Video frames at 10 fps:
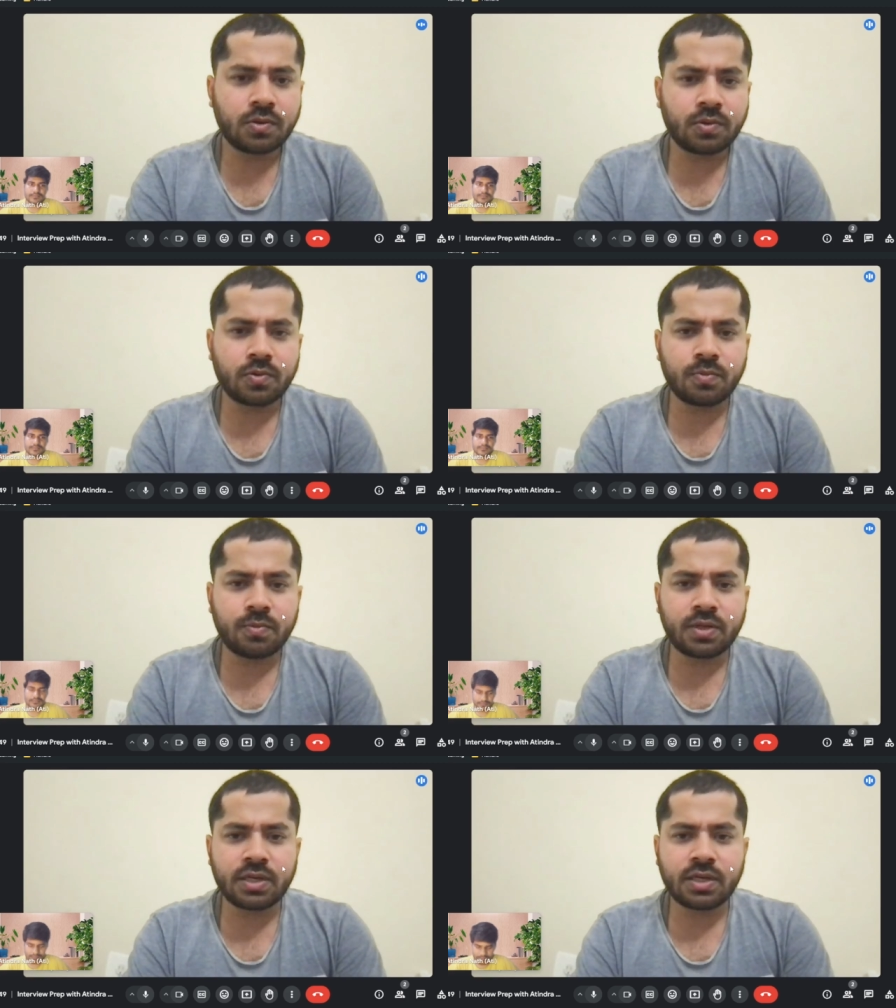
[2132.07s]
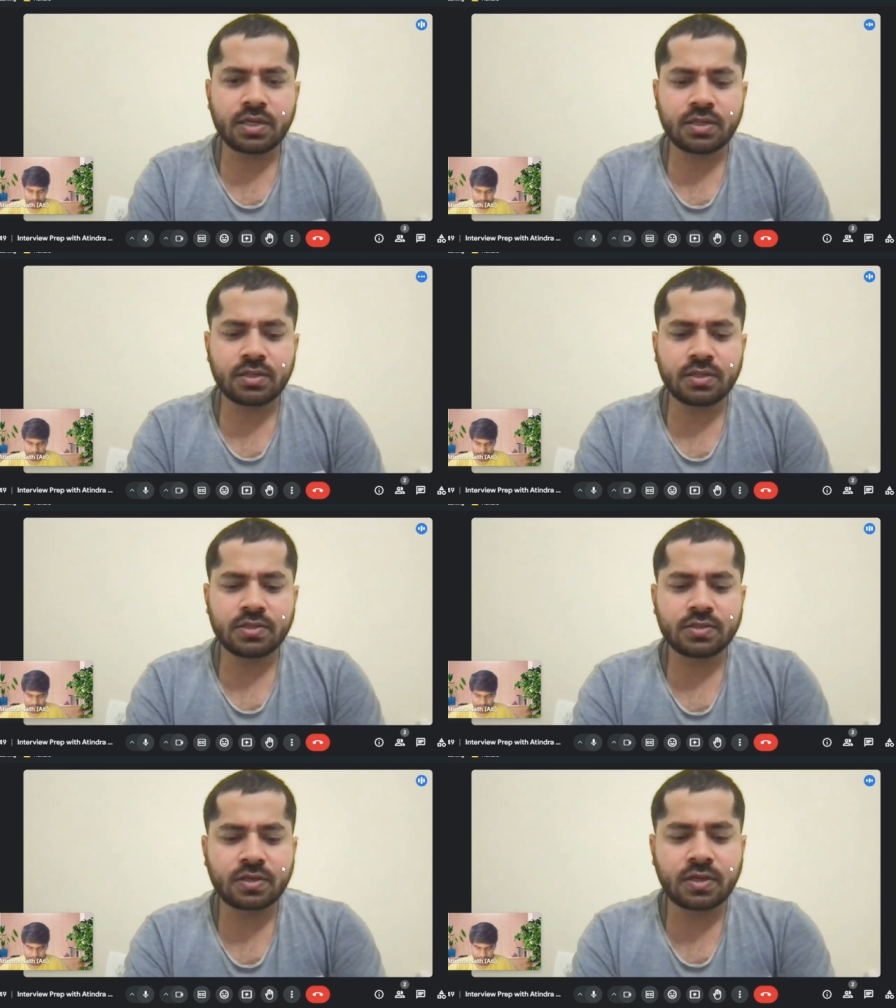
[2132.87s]
go by
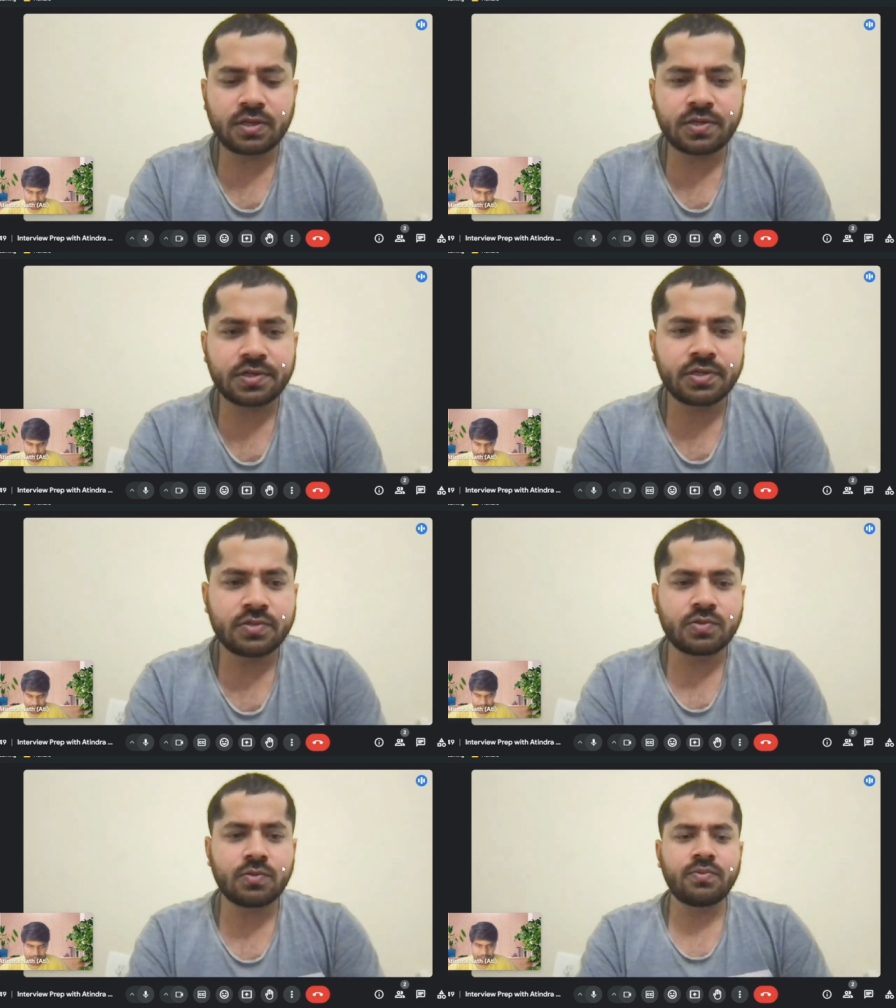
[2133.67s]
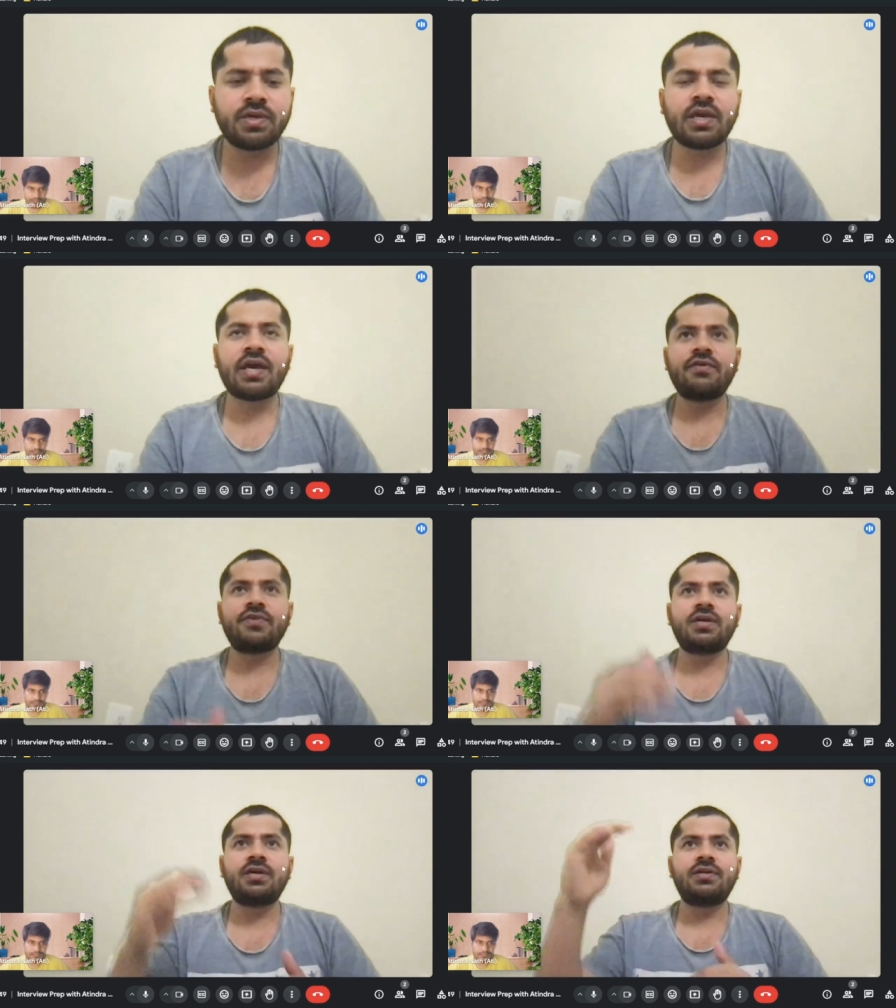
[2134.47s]
this country. So we have
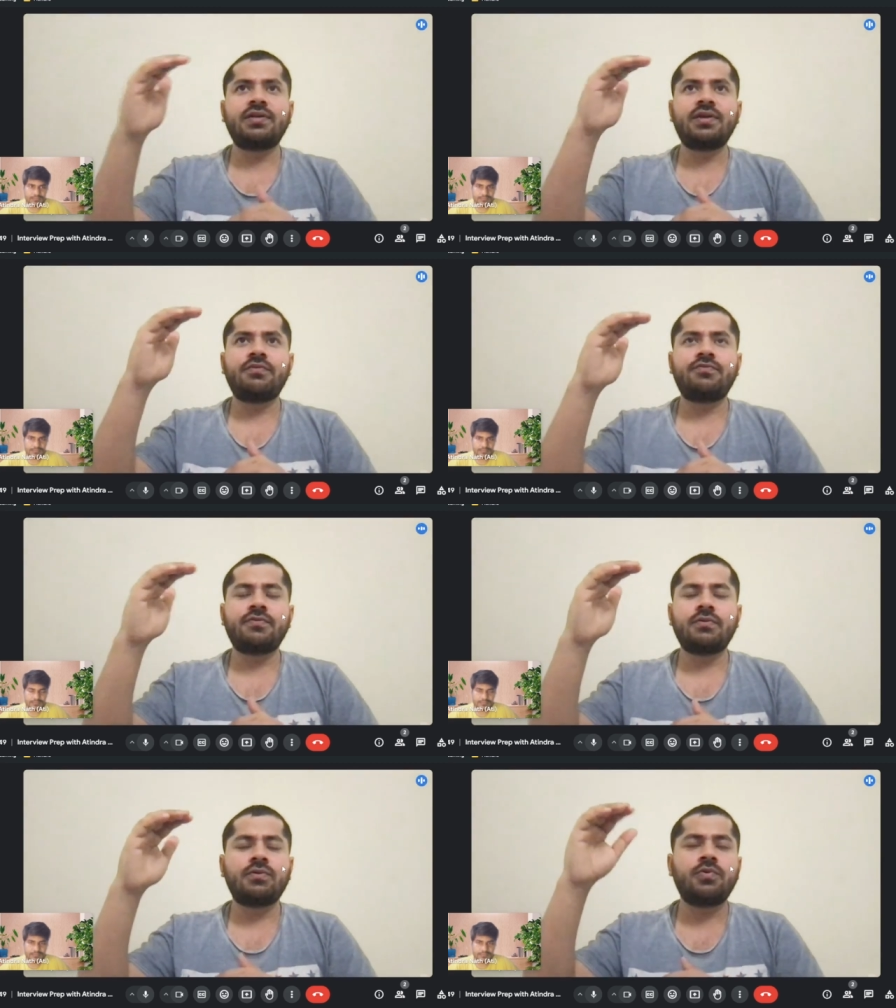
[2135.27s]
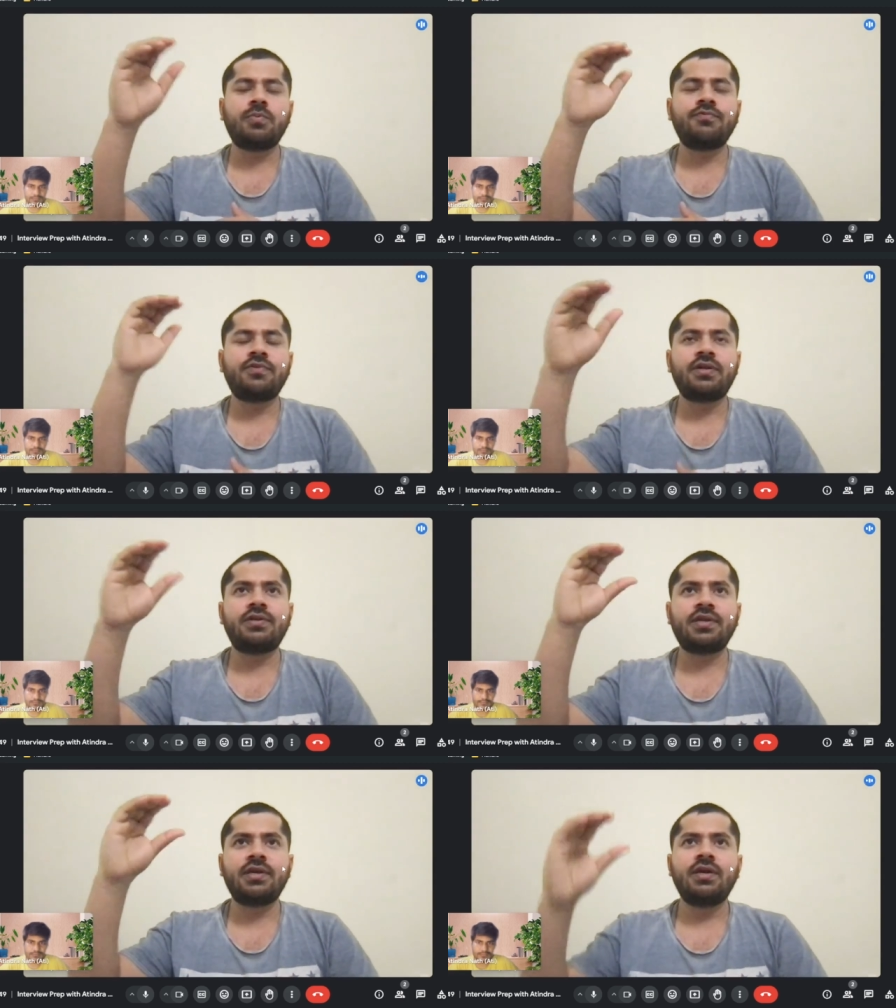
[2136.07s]
a country of group of
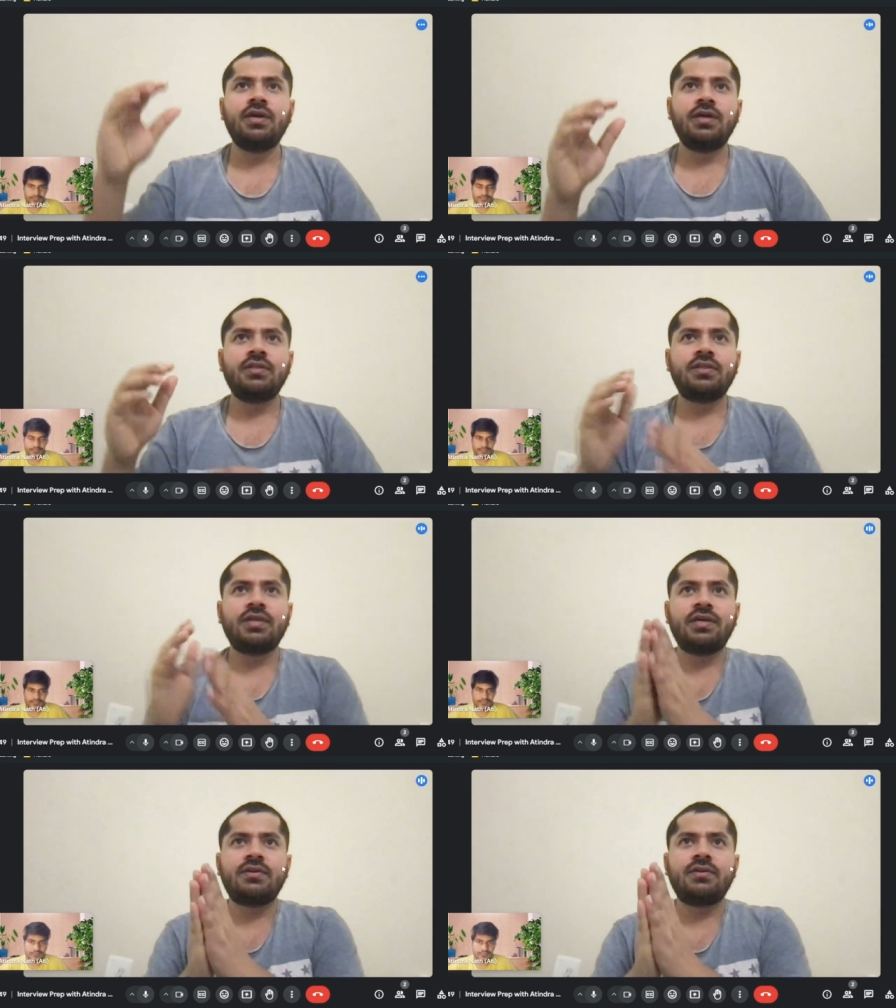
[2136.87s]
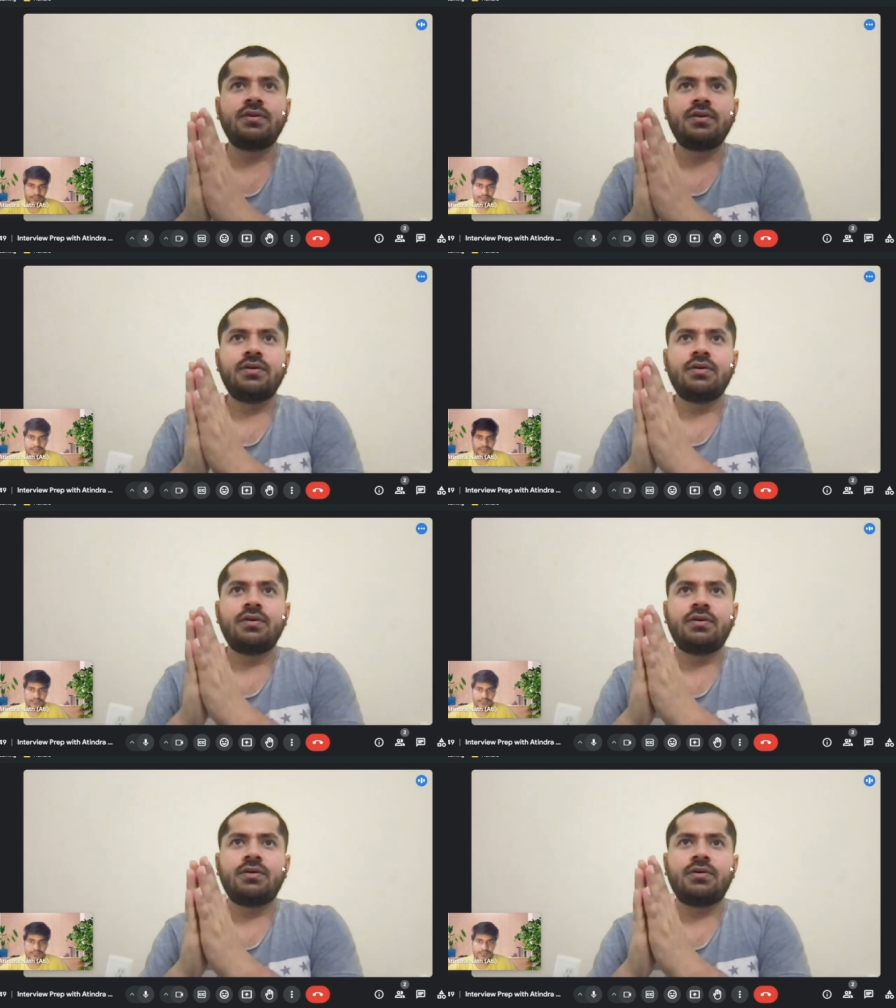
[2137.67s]
country. Then
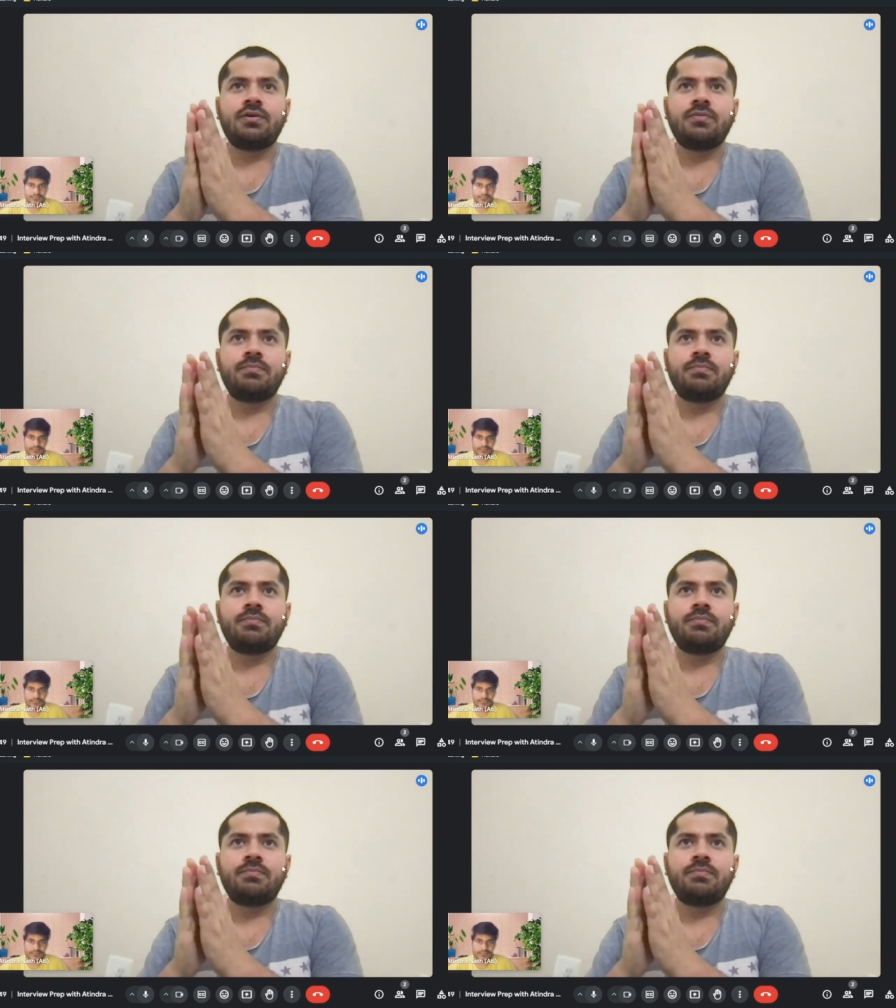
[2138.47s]
uh,